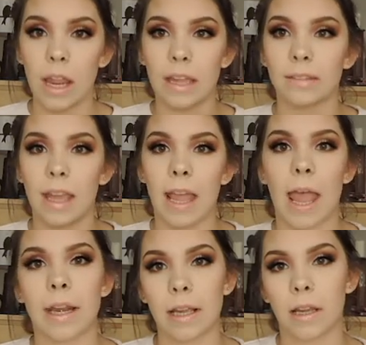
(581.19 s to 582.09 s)
is a
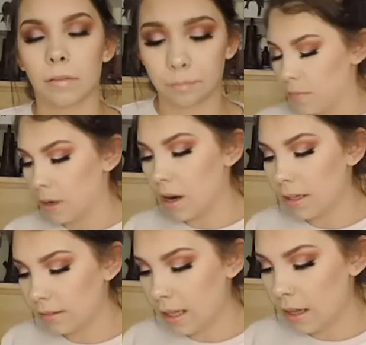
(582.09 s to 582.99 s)
headache. But
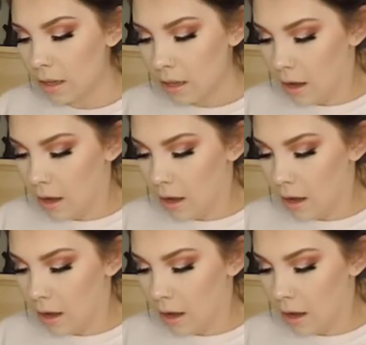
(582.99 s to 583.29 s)
honestly,